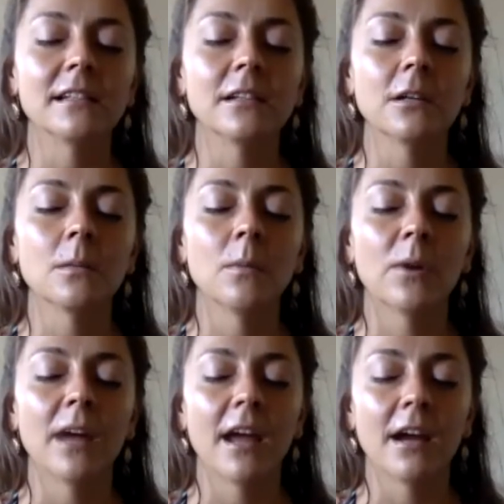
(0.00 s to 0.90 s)
a little
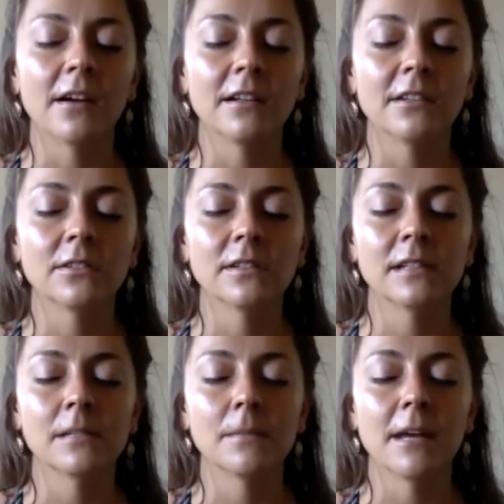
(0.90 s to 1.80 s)
more air into
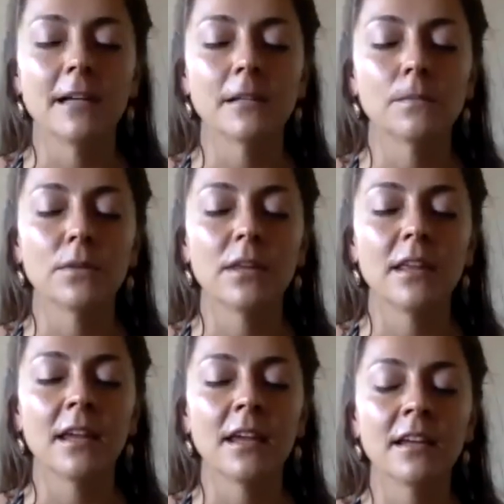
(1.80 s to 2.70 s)
this space,
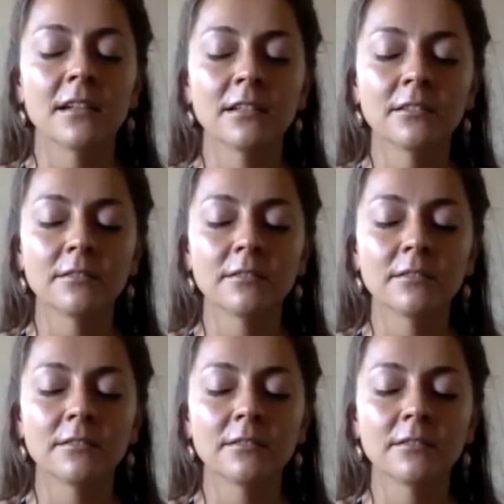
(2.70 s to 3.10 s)
breathing in